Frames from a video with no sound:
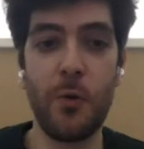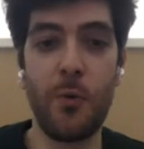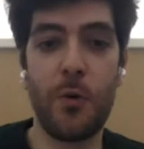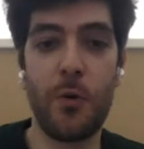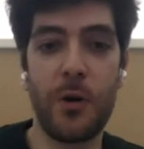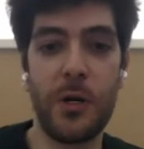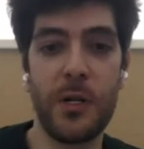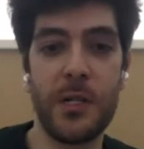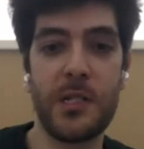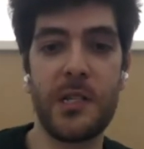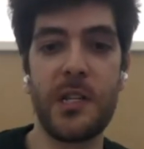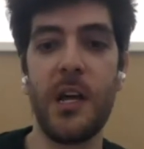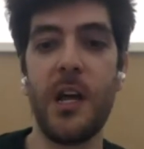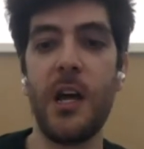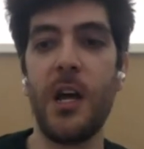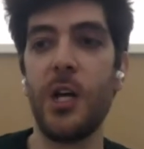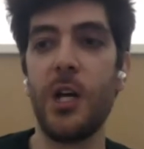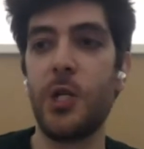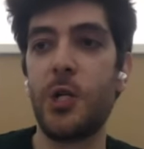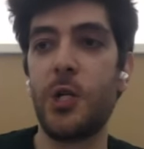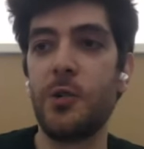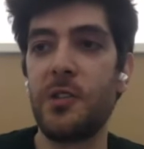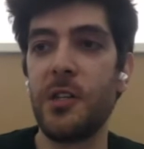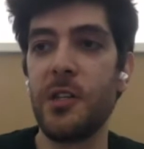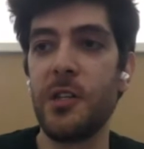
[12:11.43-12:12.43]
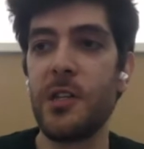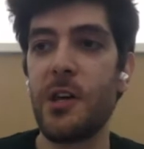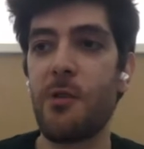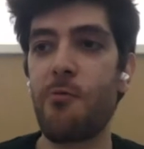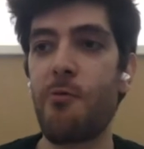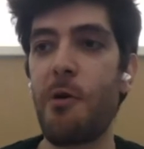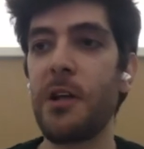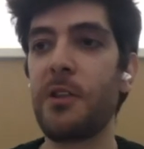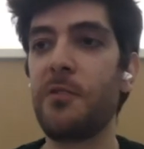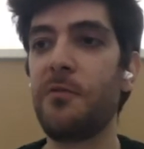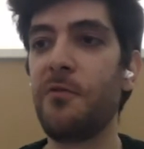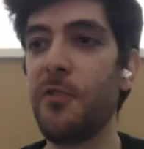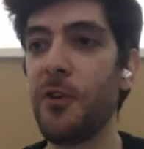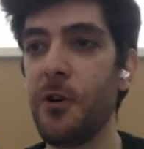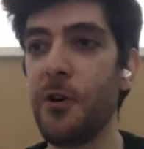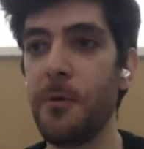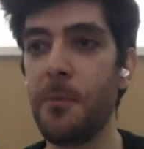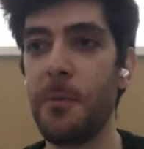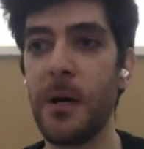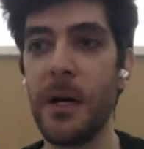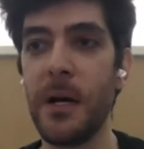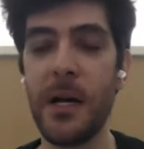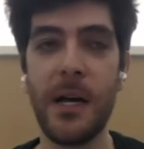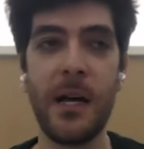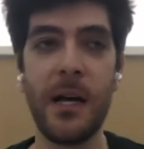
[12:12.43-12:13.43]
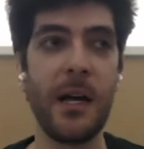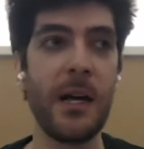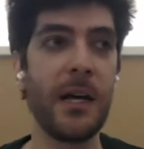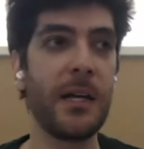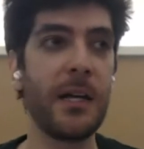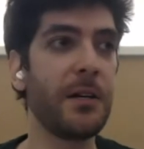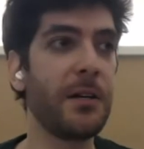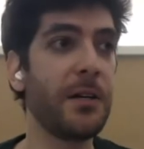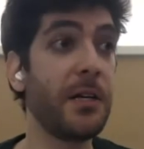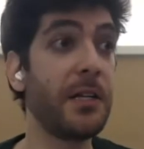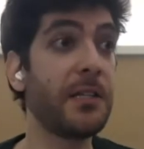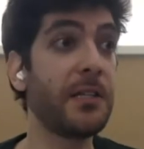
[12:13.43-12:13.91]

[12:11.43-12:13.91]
shifts towards choosing the right verb.